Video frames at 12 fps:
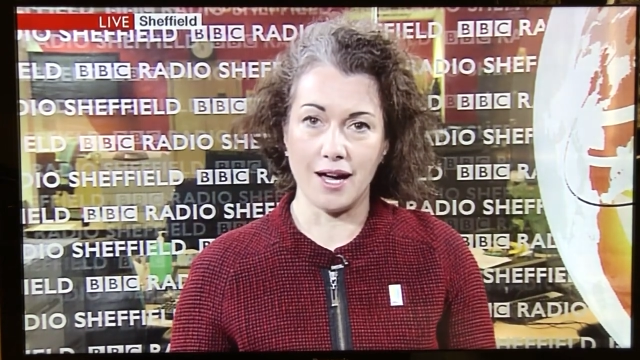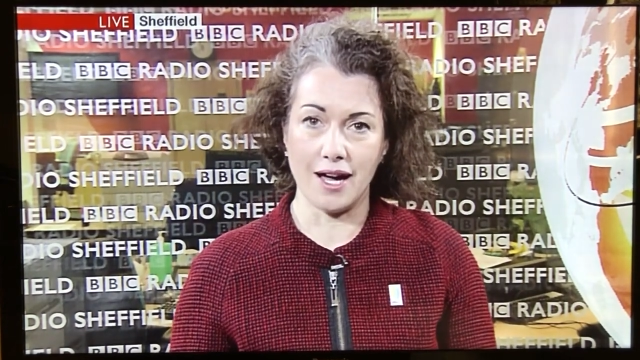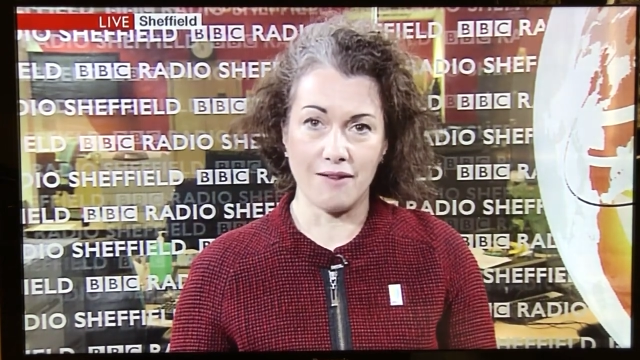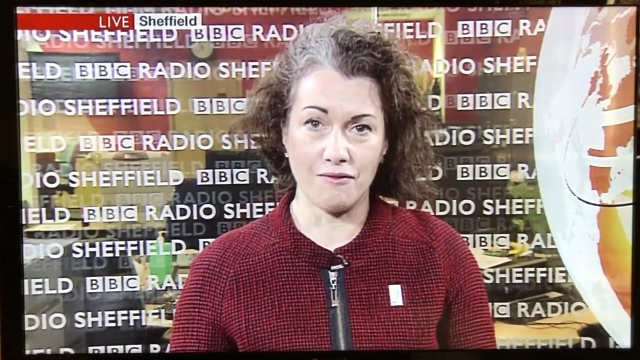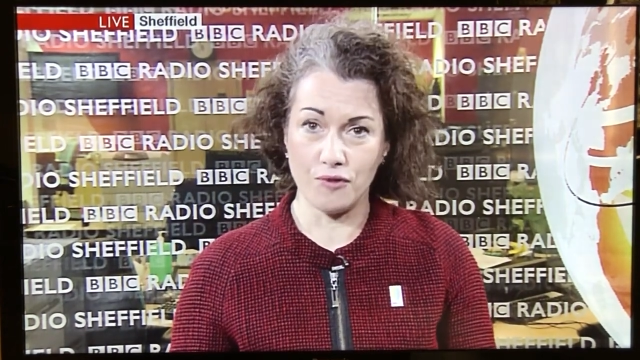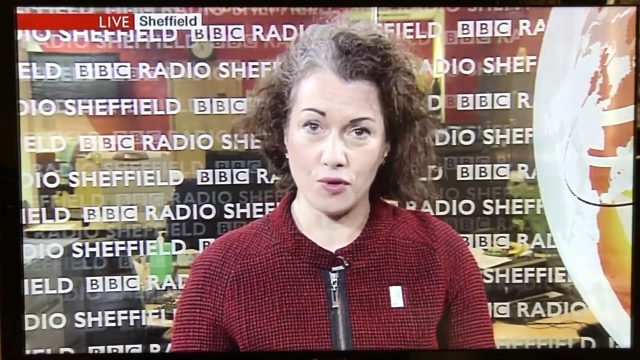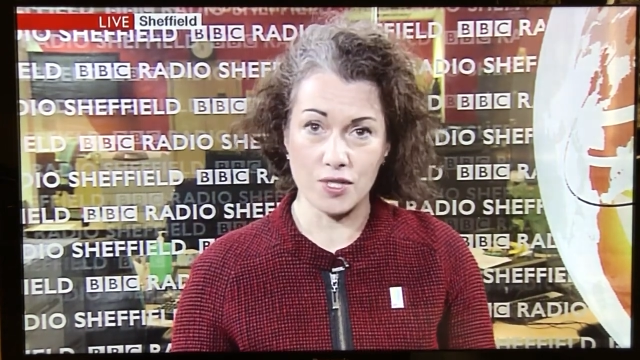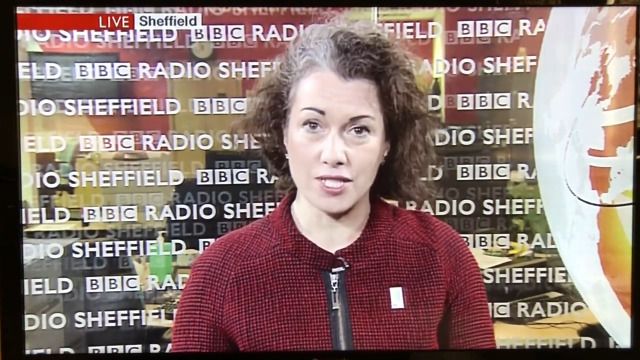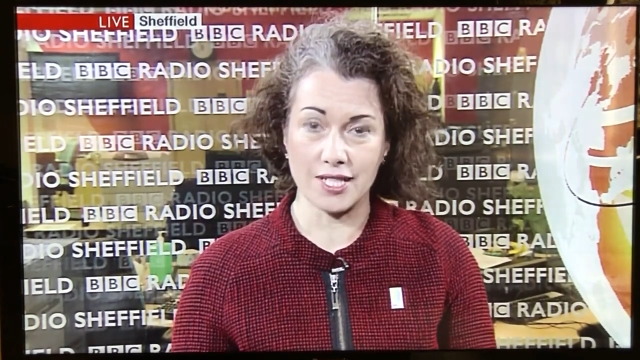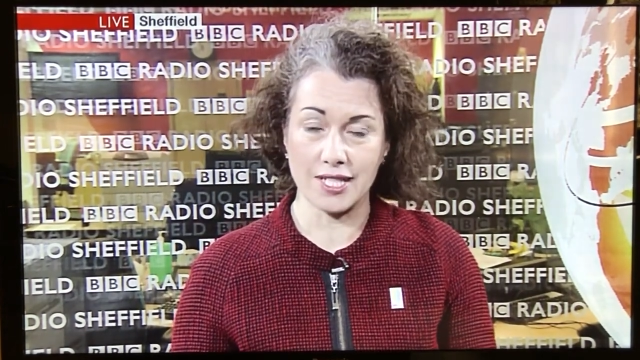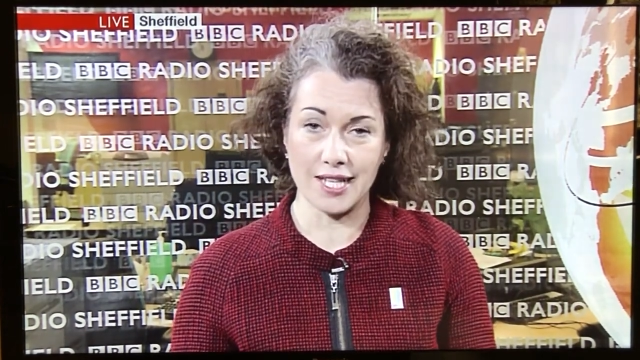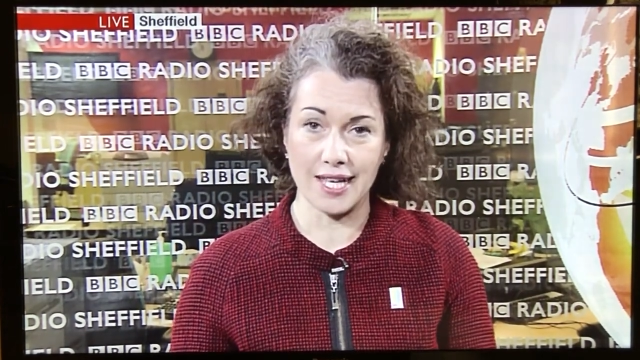
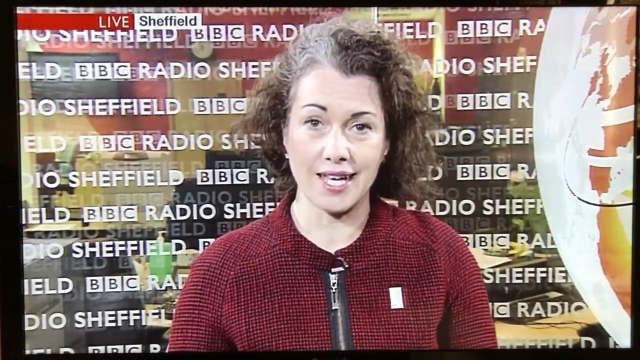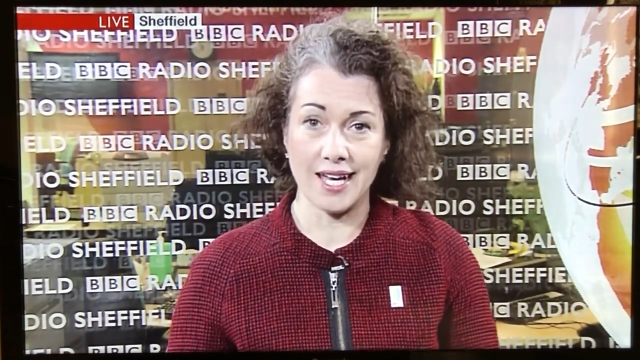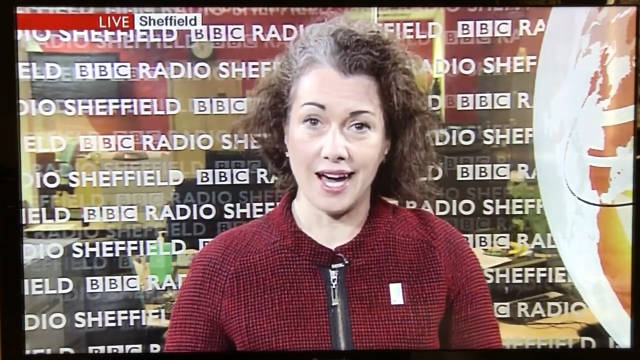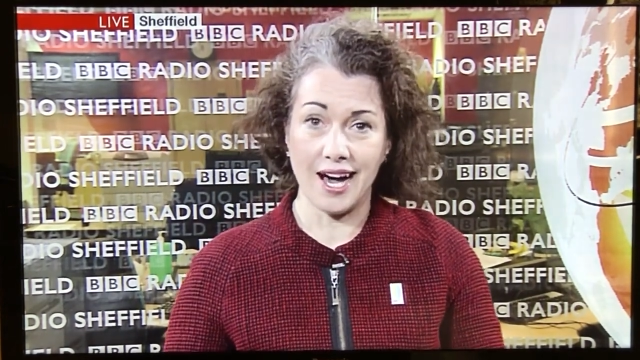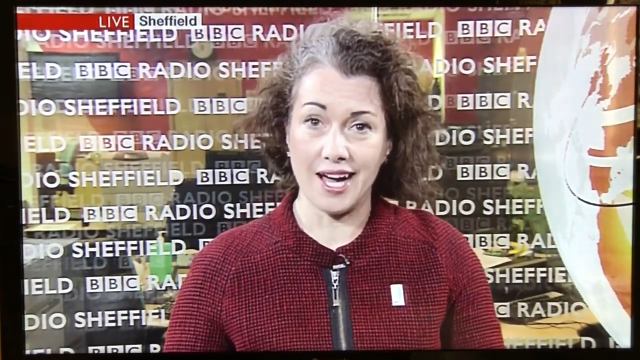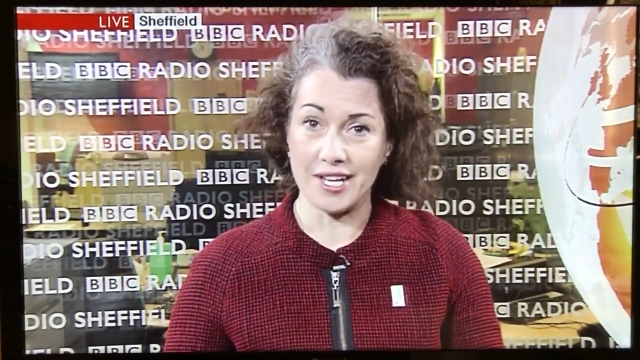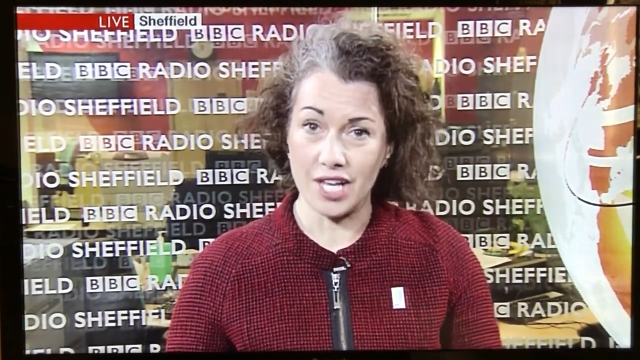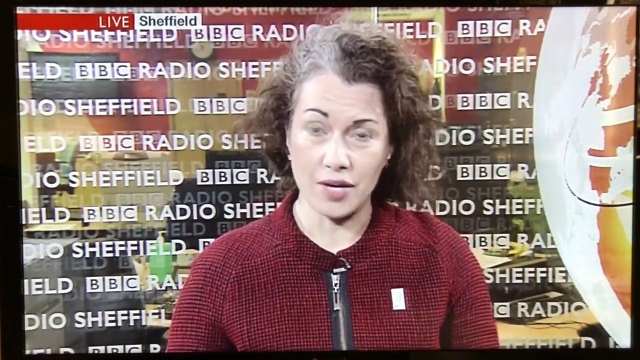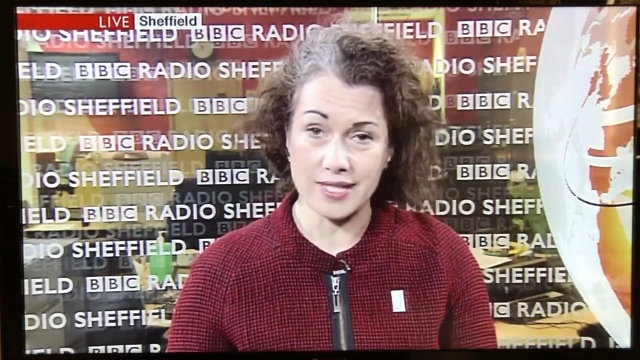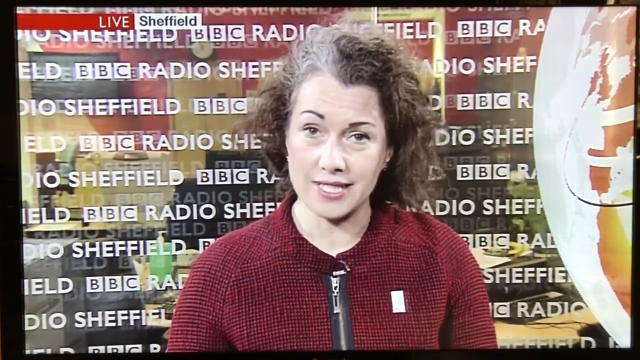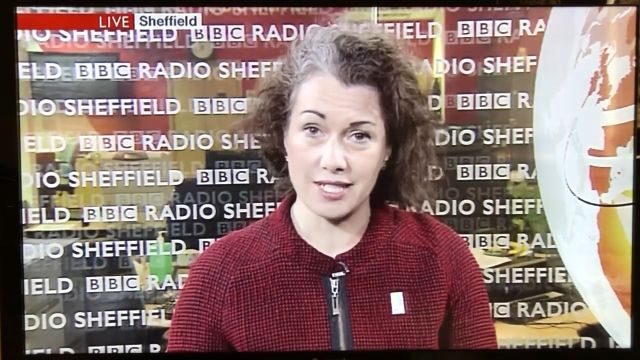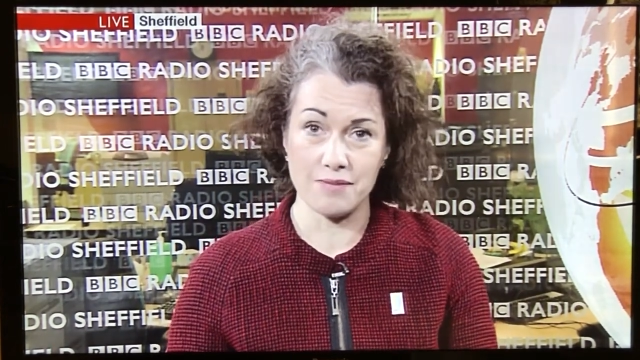unfortunately, I know
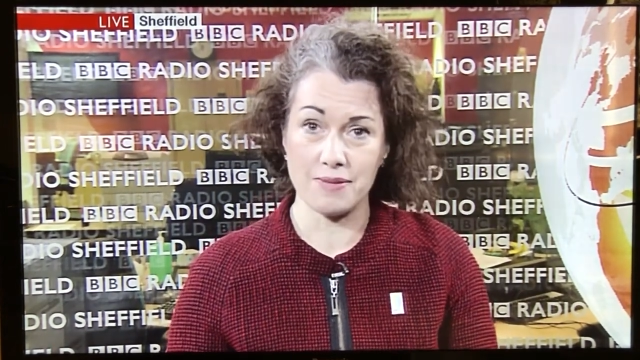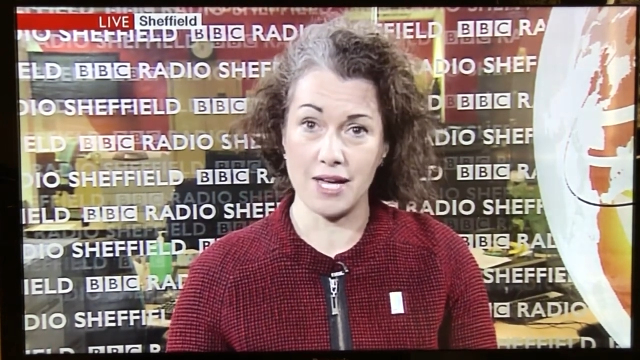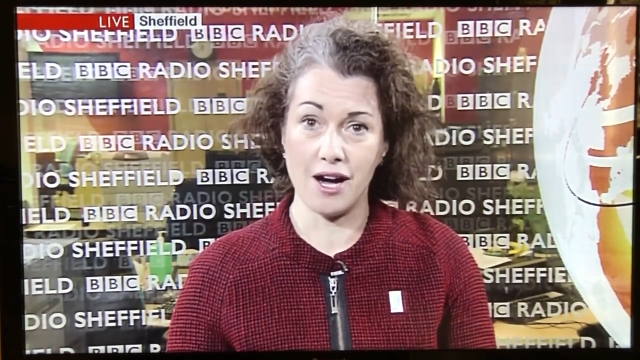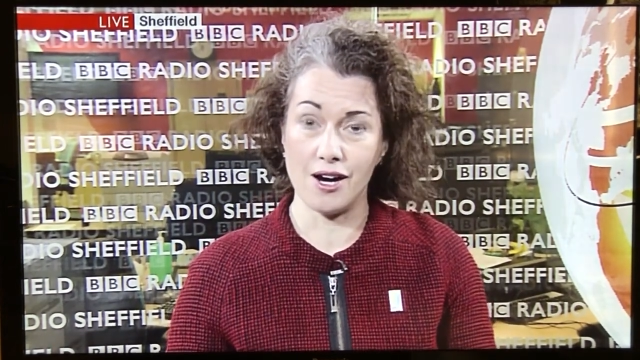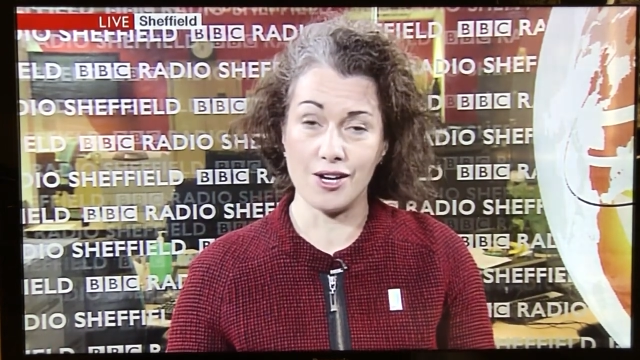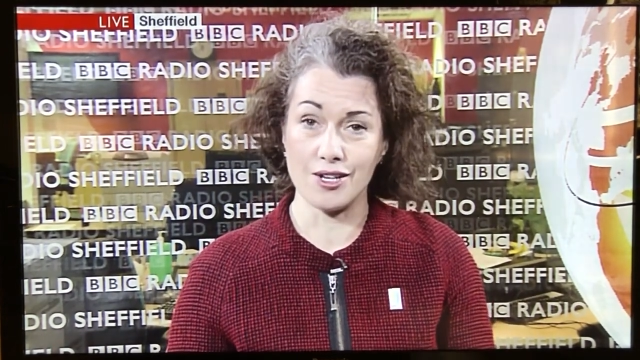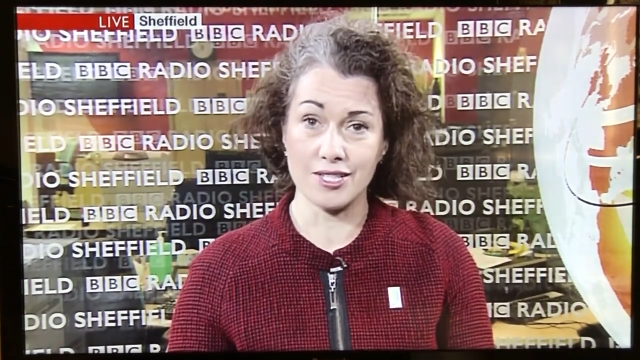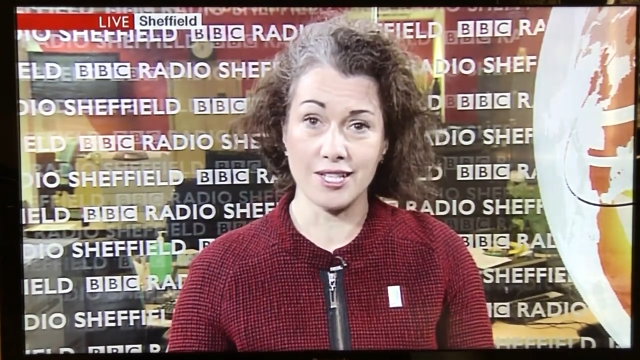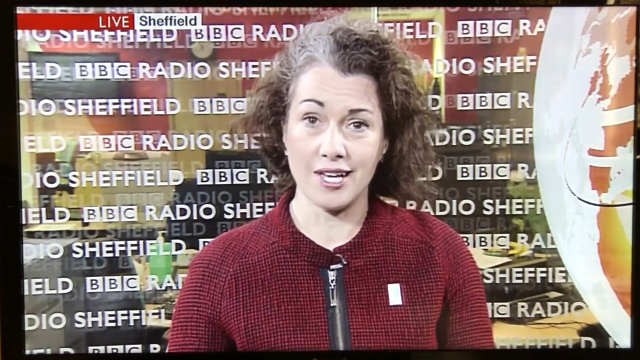it's going to be hard,